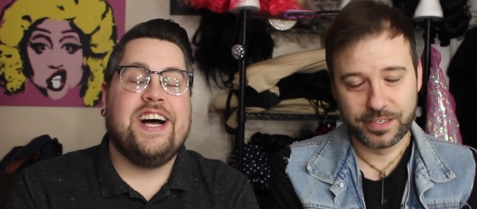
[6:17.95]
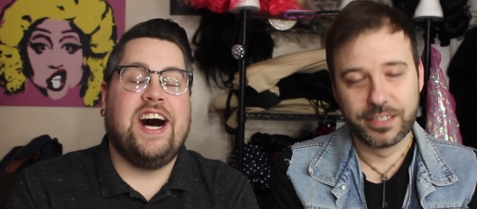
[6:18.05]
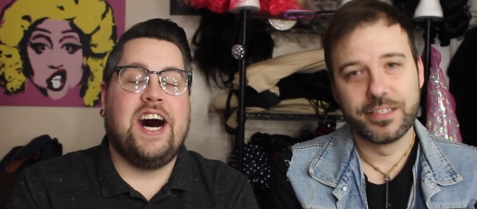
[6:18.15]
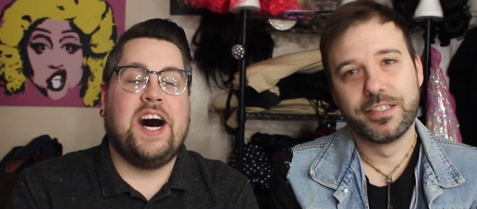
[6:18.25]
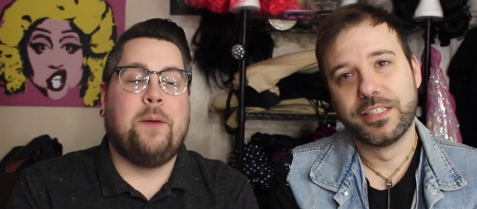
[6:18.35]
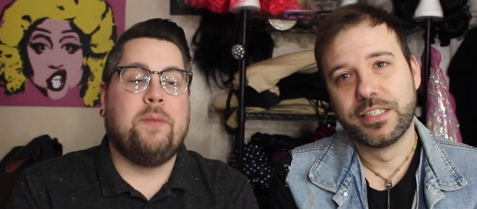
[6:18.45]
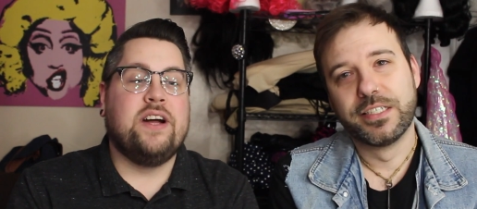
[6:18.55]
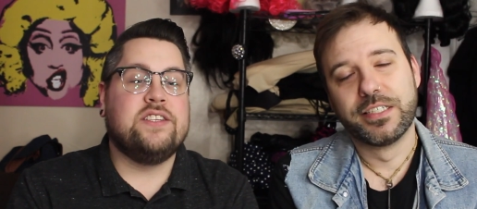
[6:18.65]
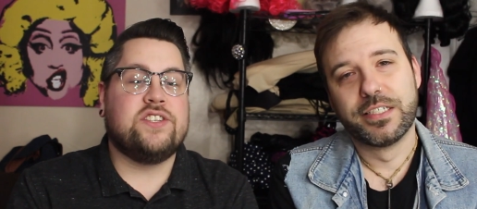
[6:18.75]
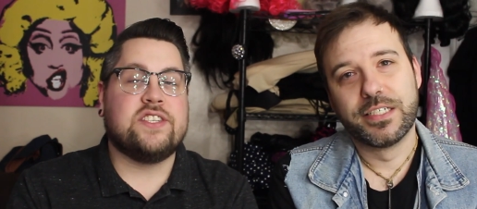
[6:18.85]

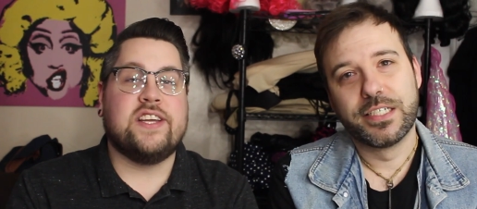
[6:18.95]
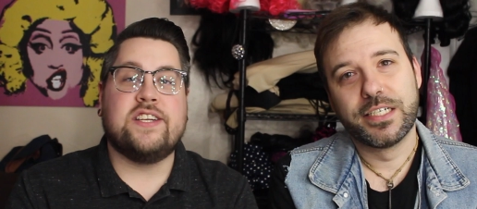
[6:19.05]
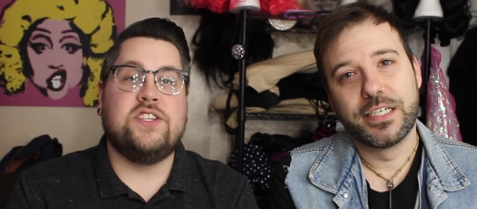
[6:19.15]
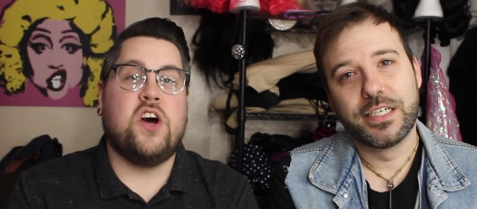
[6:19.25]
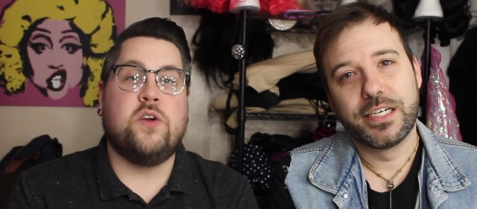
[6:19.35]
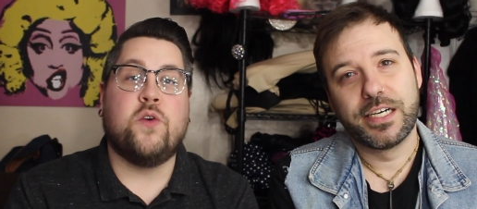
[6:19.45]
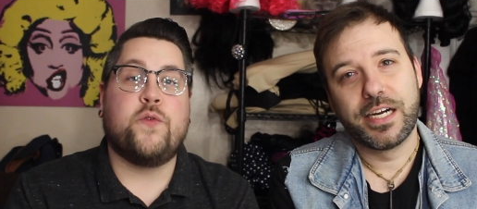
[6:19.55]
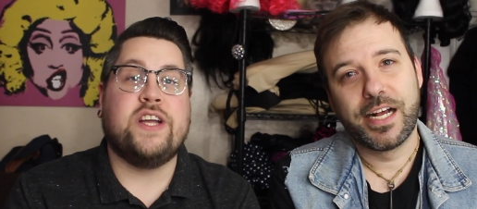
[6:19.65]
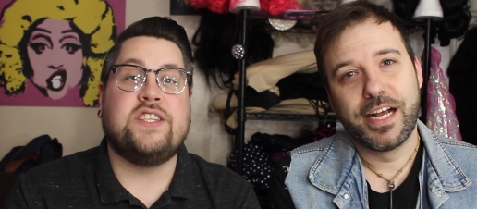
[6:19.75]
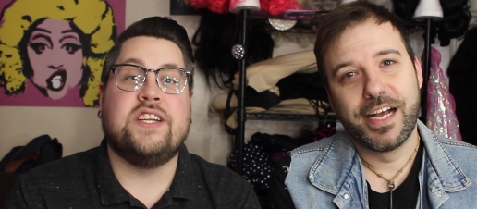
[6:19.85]
Speaker 1: Um, just let us know, and don't
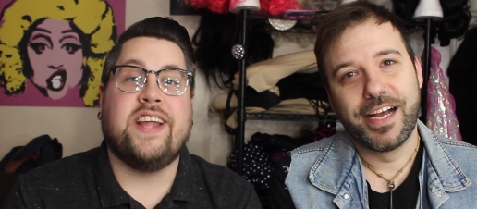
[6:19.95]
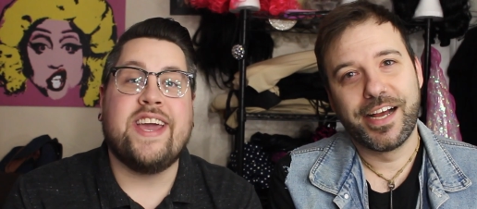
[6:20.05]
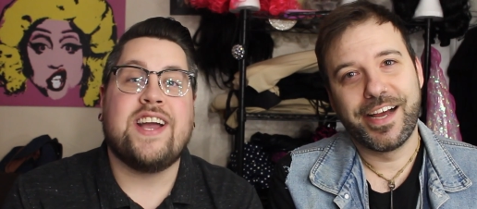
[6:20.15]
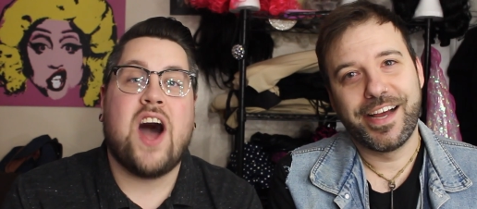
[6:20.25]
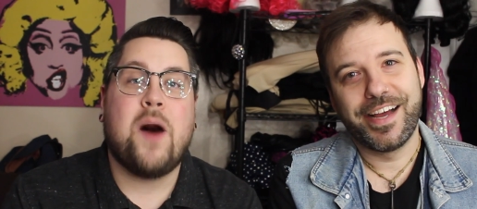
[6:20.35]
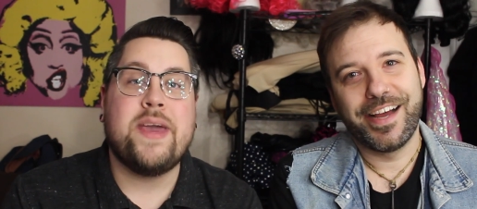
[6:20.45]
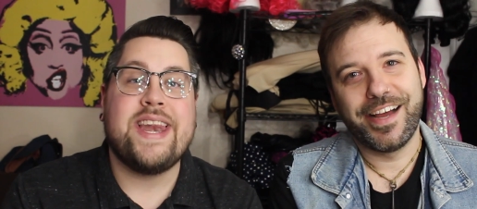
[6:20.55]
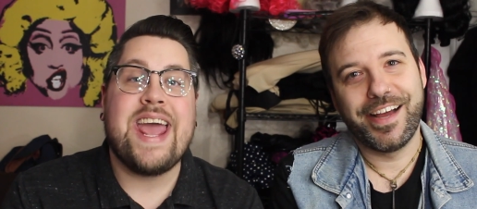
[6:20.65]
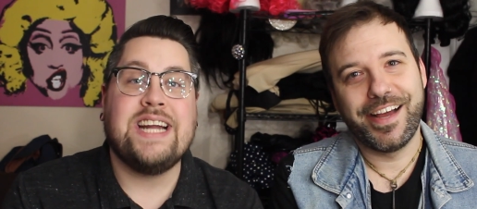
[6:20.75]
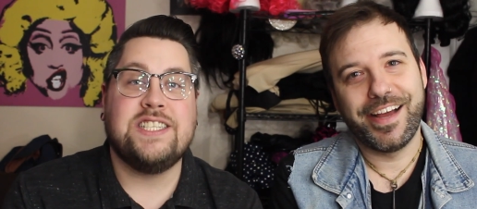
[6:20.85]
forget to like,
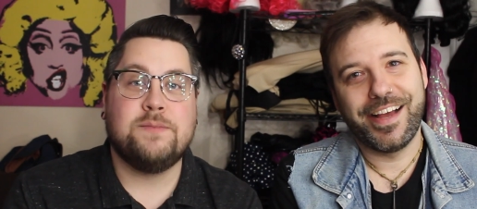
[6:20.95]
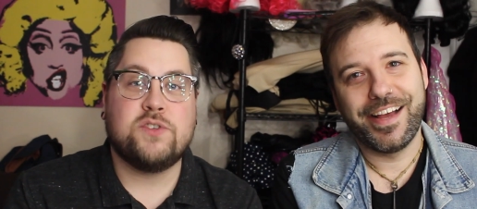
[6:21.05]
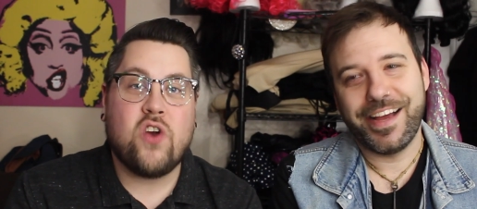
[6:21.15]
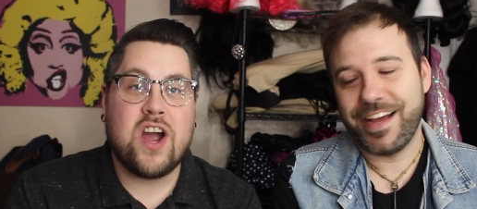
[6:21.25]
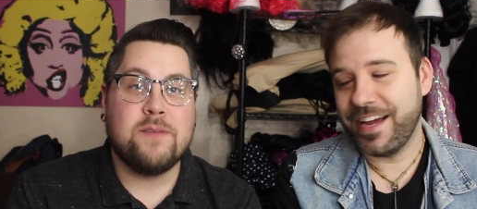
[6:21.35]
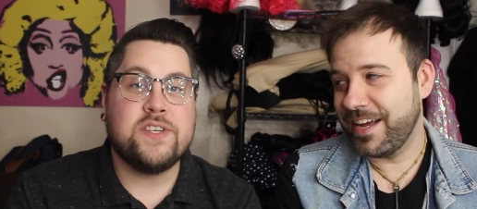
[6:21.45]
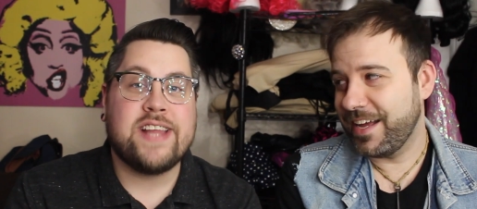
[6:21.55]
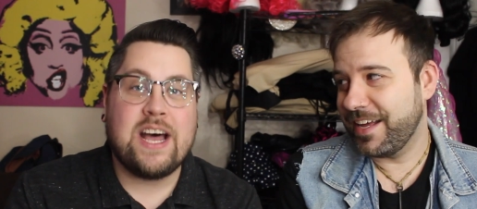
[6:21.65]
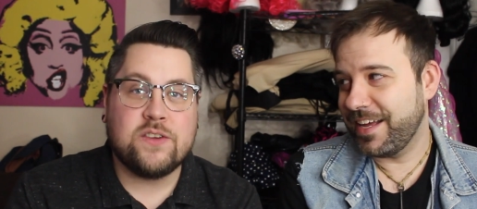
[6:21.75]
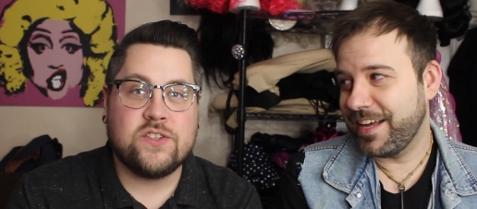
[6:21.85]
comment, and subscribe to
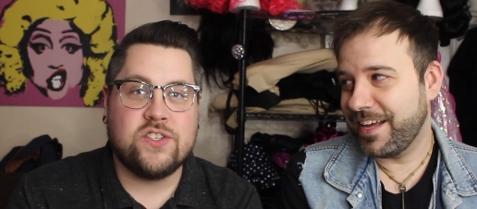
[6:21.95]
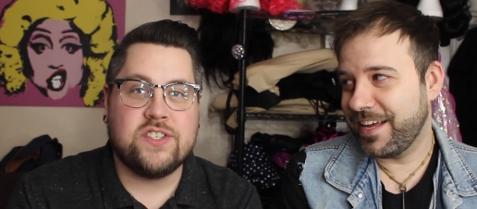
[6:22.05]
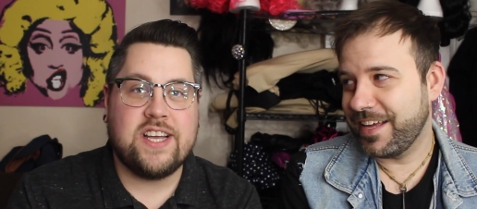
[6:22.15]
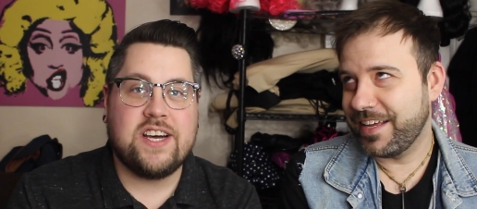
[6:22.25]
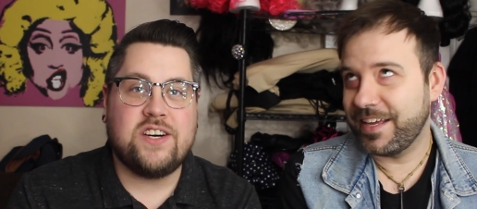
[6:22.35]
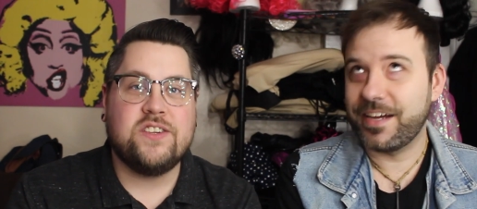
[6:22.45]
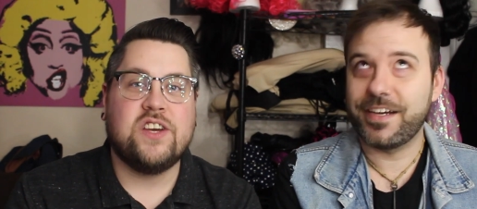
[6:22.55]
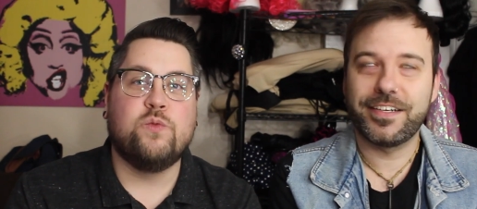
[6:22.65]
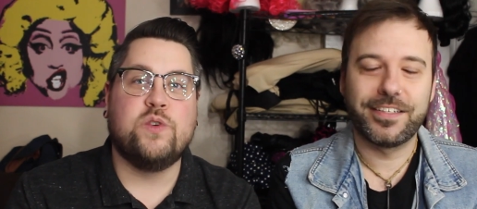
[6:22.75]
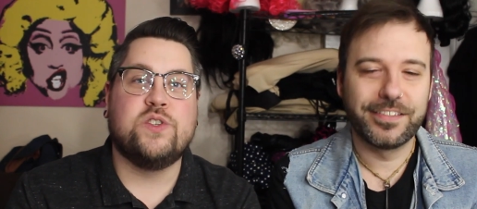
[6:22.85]
The House of Giselle,
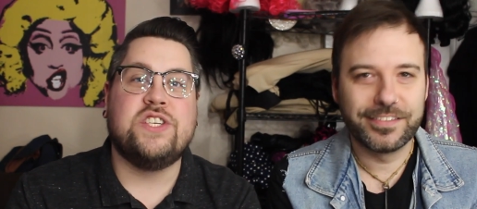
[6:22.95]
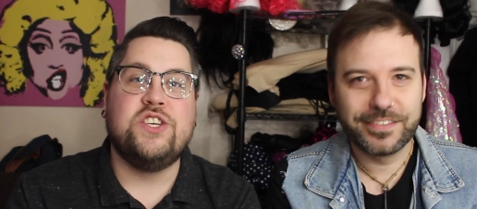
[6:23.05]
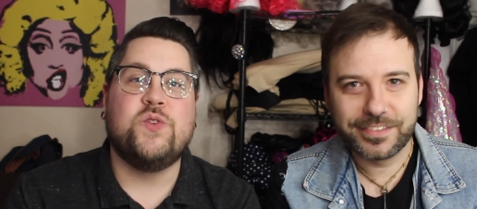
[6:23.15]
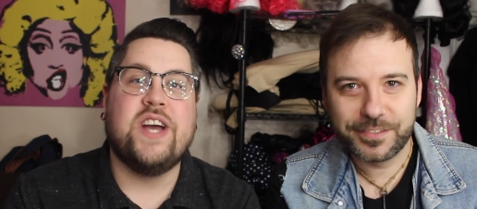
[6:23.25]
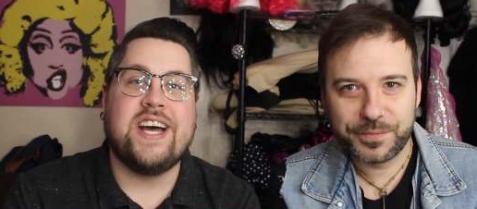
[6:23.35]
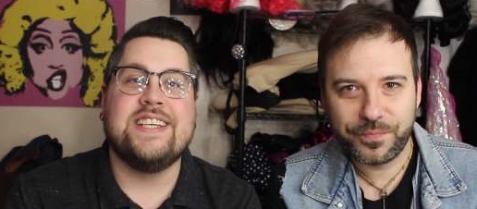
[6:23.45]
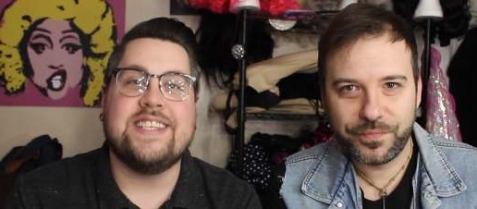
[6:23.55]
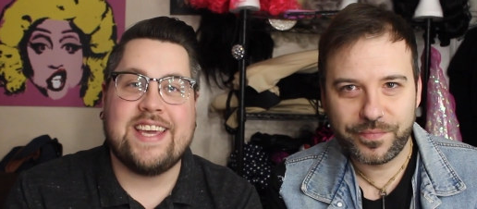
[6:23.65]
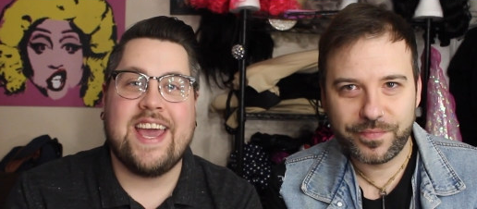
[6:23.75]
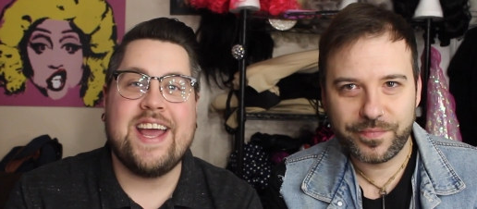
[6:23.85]
and we'll see you
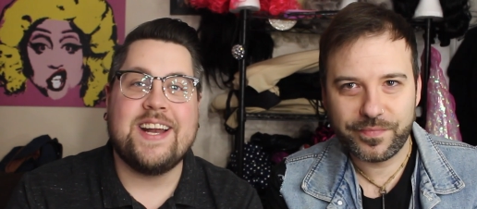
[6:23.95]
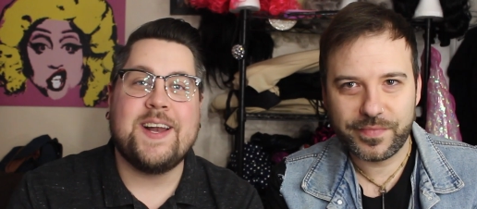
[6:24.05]
guys again.